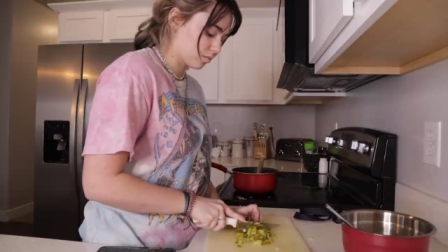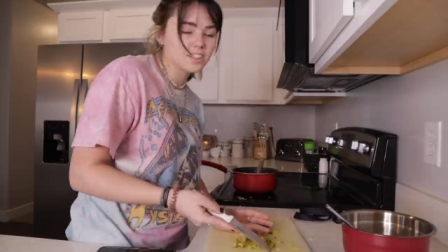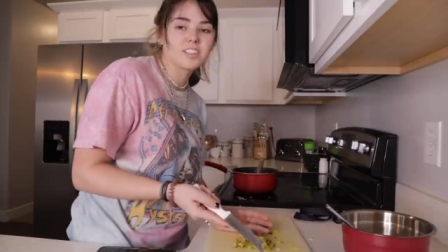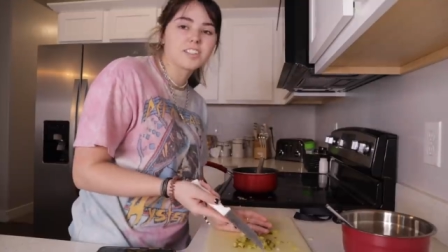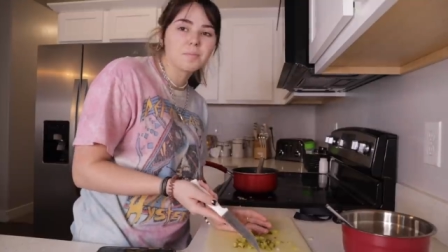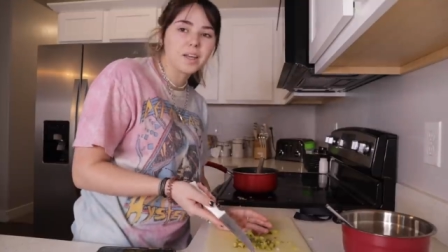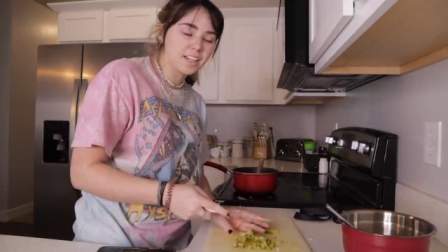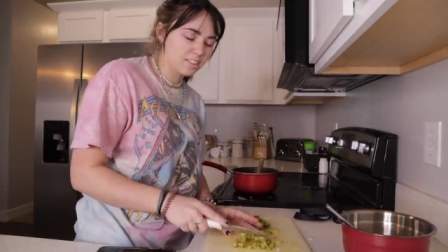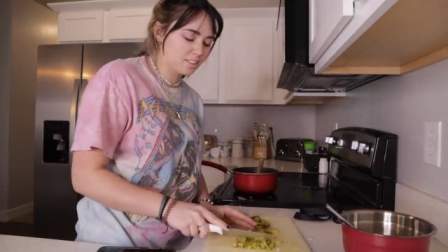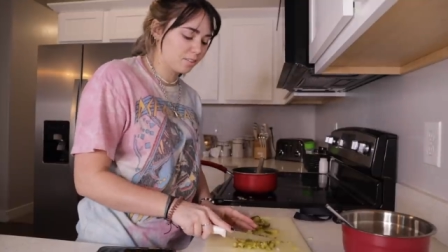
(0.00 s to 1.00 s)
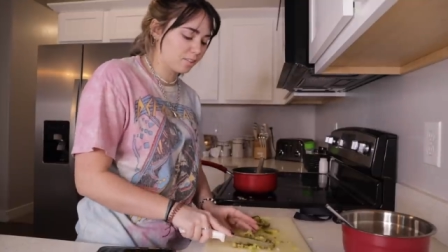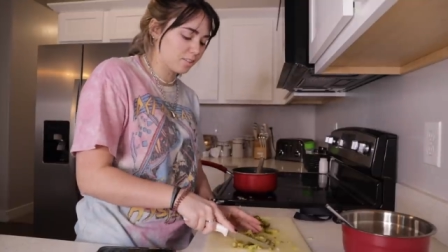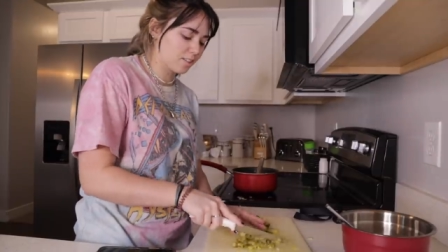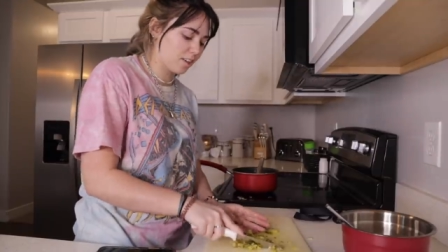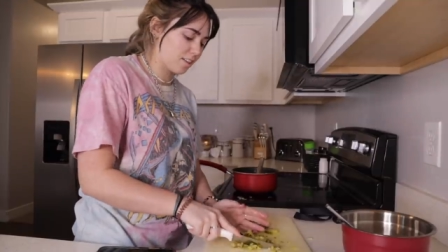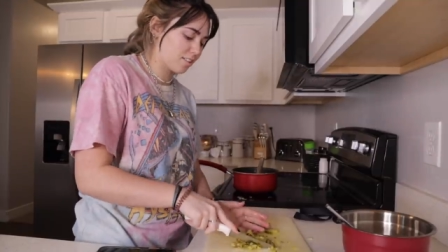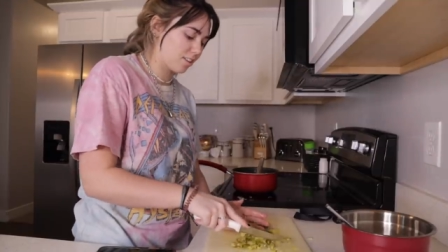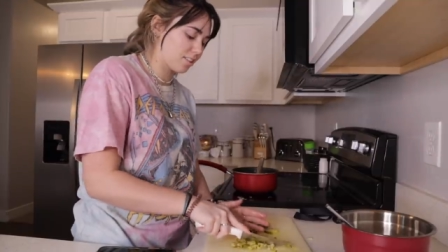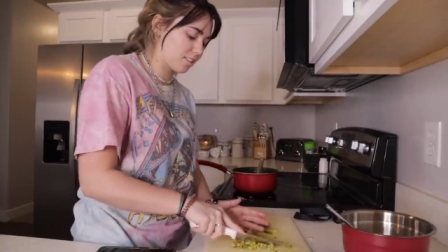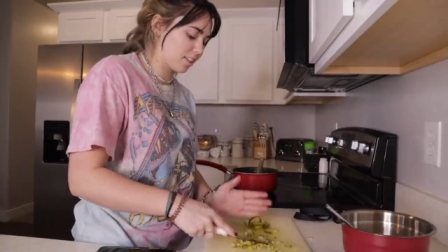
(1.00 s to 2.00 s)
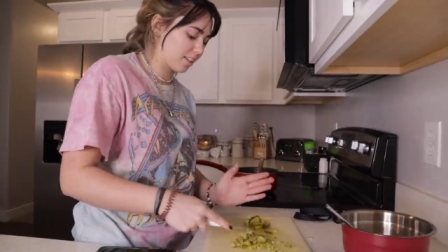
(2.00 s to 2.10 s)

Since I'm making so little sauce, honestly,